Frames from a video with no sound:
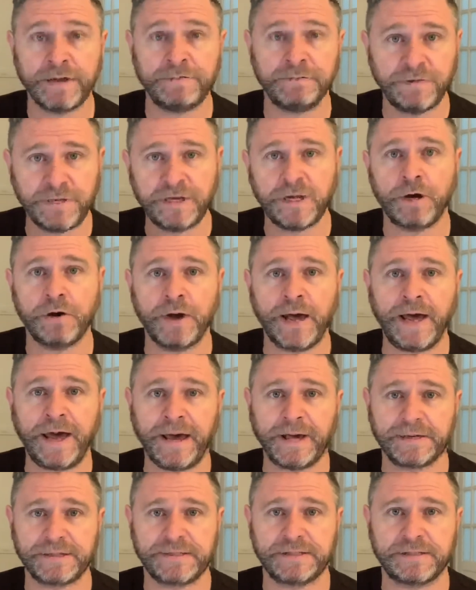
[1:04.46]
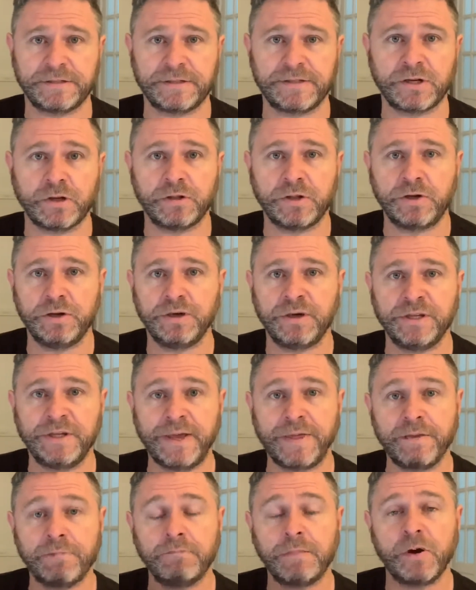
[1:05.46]
video hacks so that you can
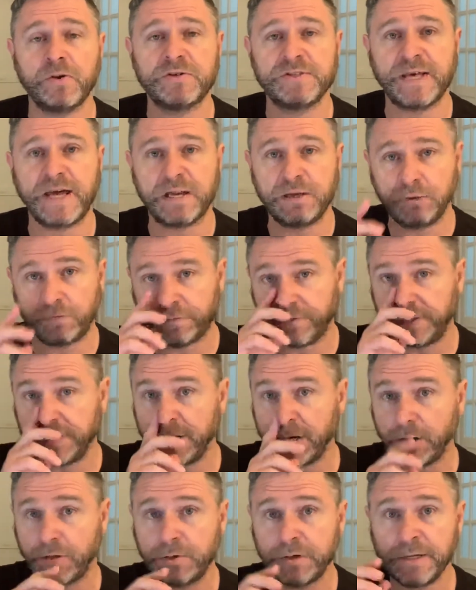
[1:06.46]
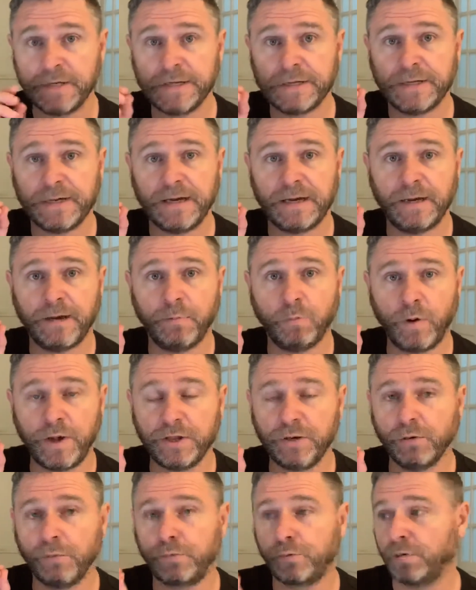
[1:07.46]
get the most out of your video
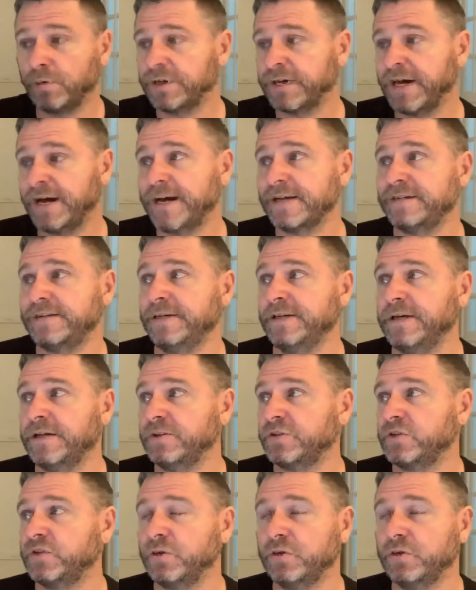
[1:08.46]
when you're broadcasting it